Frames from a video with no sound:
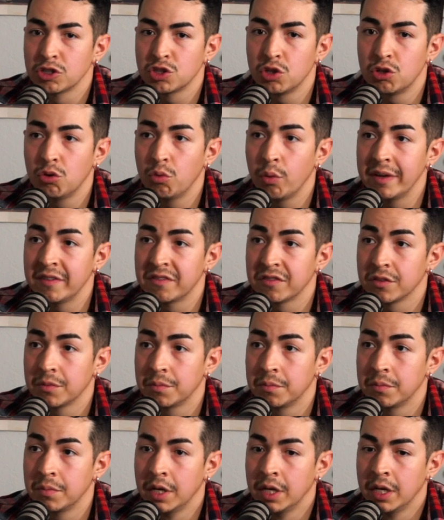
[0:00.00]
so away
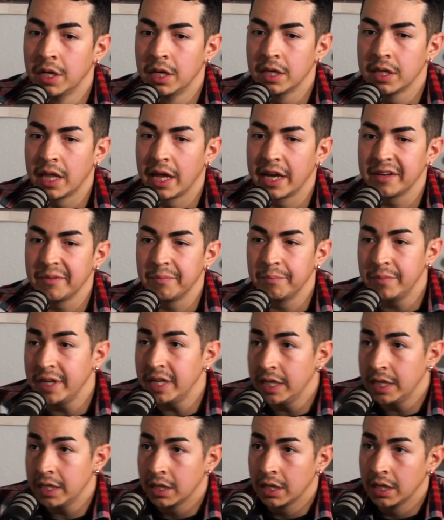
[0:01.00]
from like
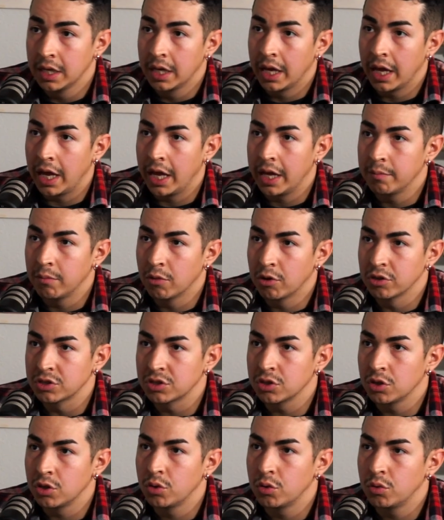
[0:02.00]
me and more
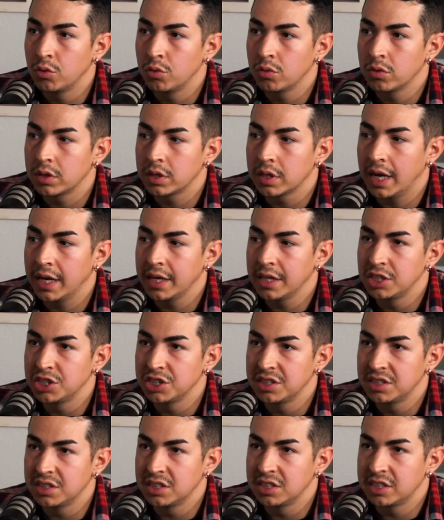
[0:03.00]
so kind of
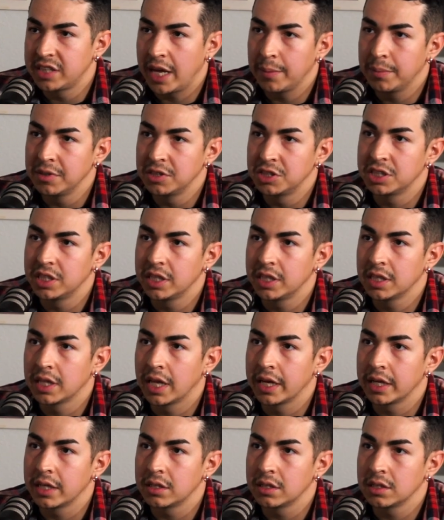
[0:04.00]
just establishing
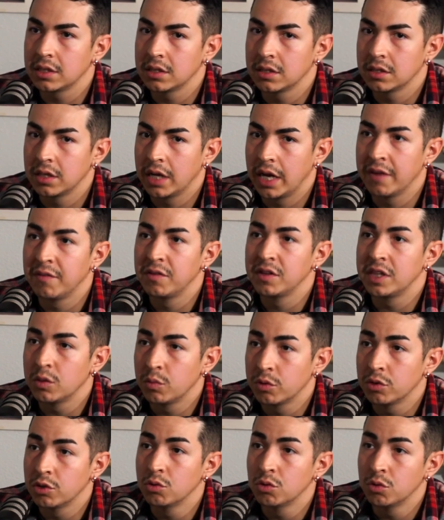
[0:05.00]
like everything
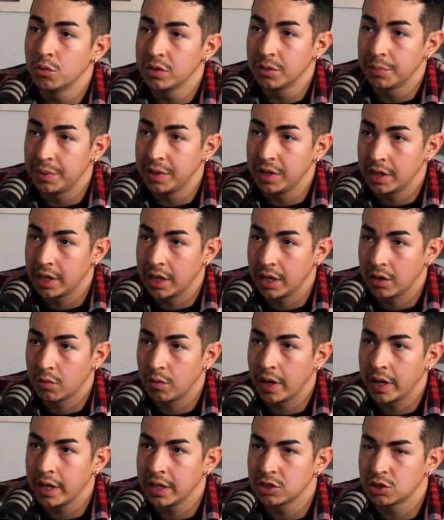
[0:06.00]
we were doing with Opinionated,
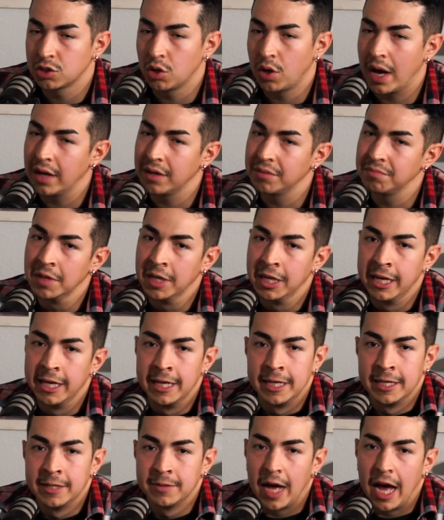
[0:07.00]
right? So I,
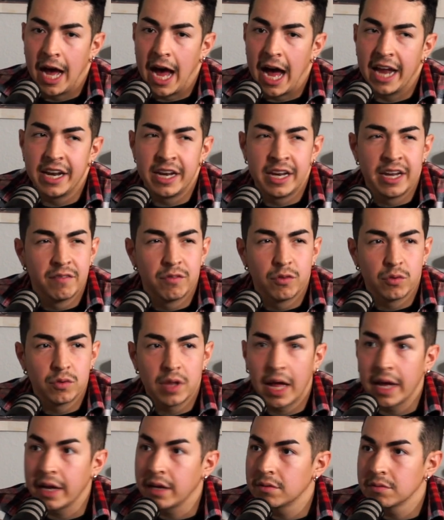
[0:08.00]
I never
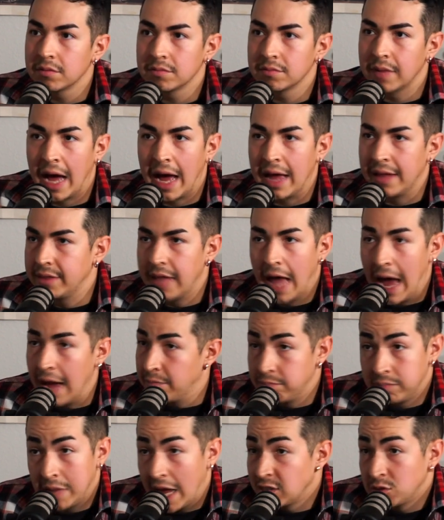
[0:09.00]
like, I, I
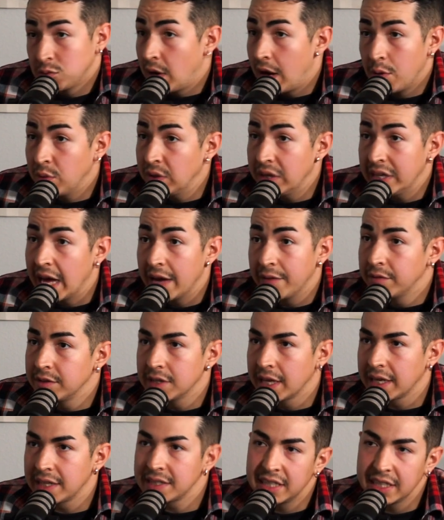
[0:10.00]
that's why I really haven't
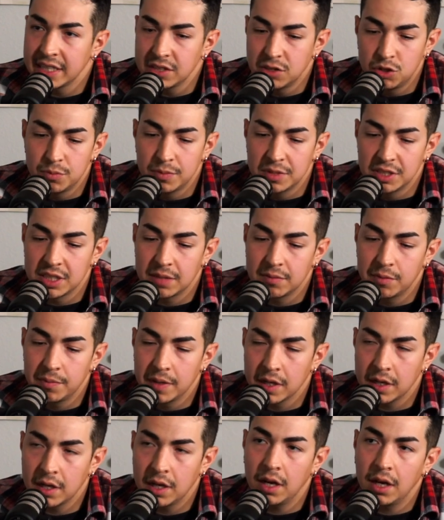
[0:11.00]
like taken too much time to be
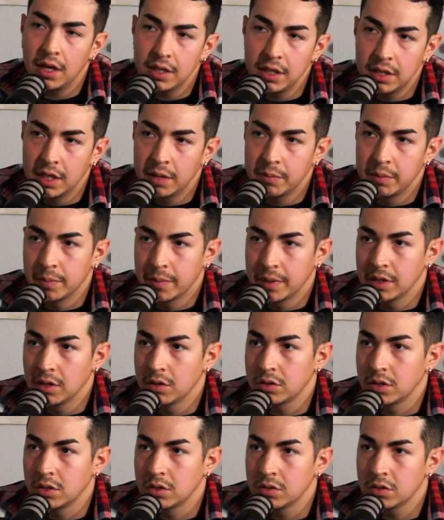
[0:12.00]
like, oh, I need to update my
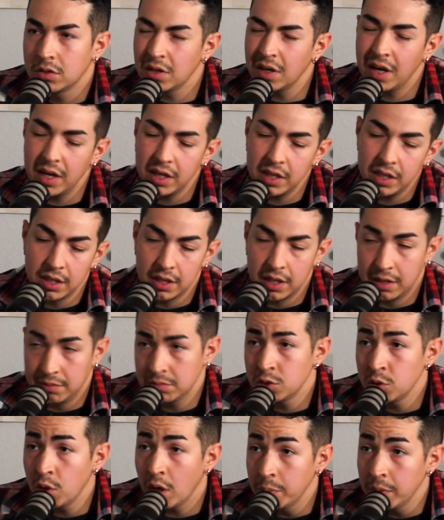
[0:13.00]
logo or ah, I need to
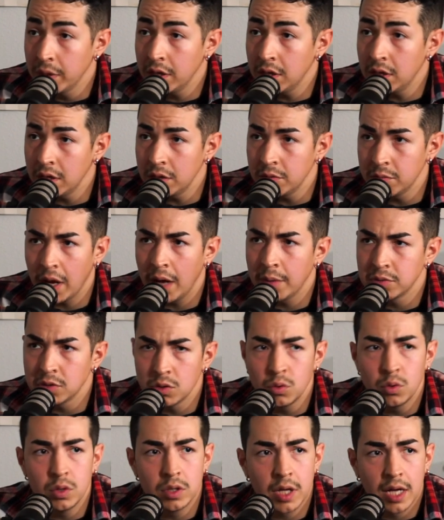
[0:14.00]
do I plan on it?
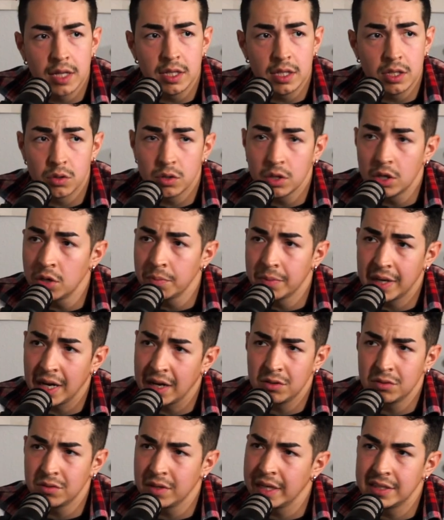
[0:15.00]
Absolutely. I think it'll help, but I
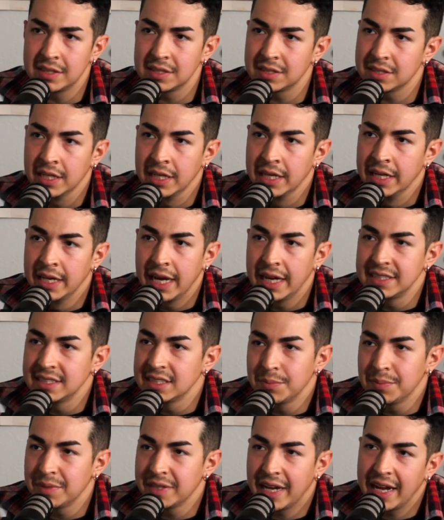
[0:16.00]
don't it's it's
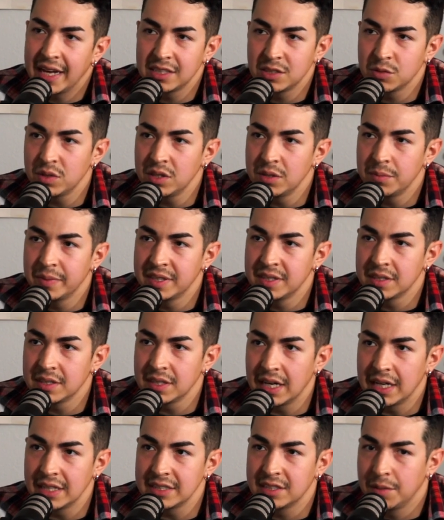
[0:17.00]
something that hasn't really been
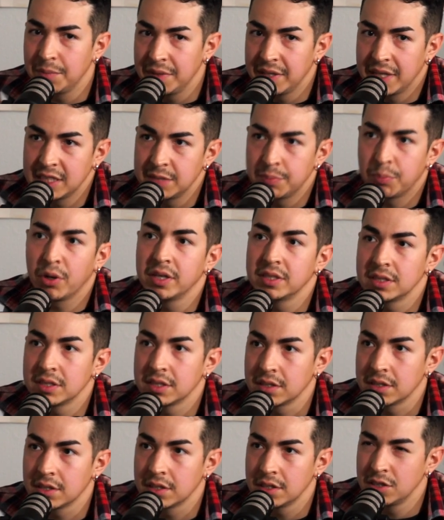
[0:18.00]
something that's
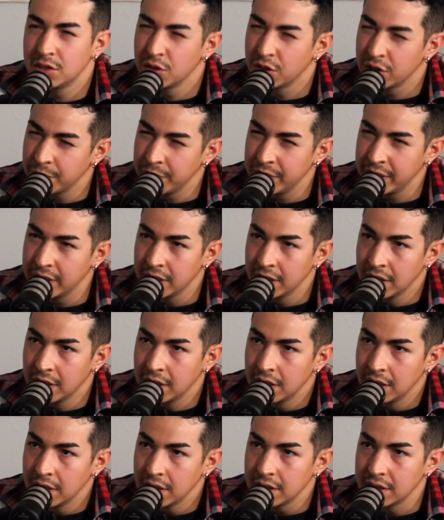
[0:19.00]
pressing. You know what I mean?
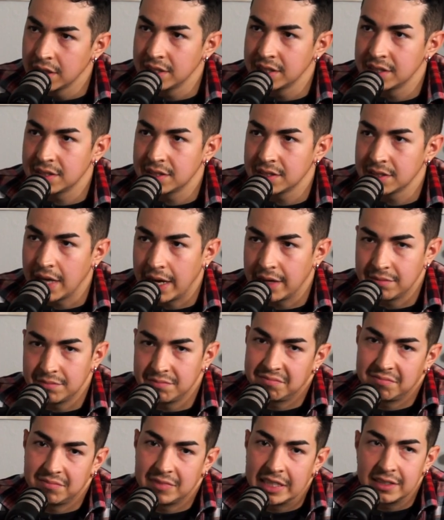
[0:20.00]
Mm -hmm. Cuz
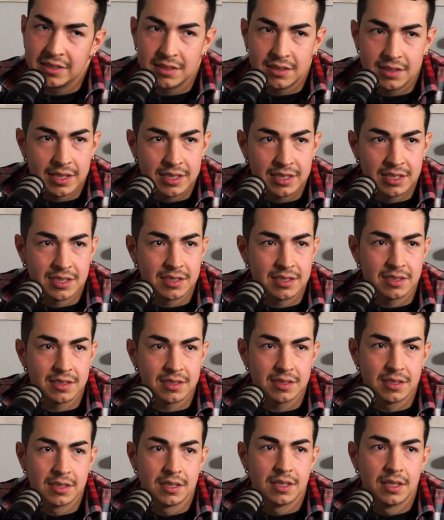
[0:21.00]
it it's
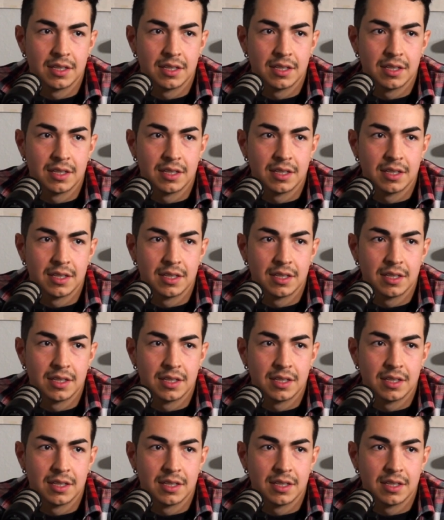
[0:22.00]
just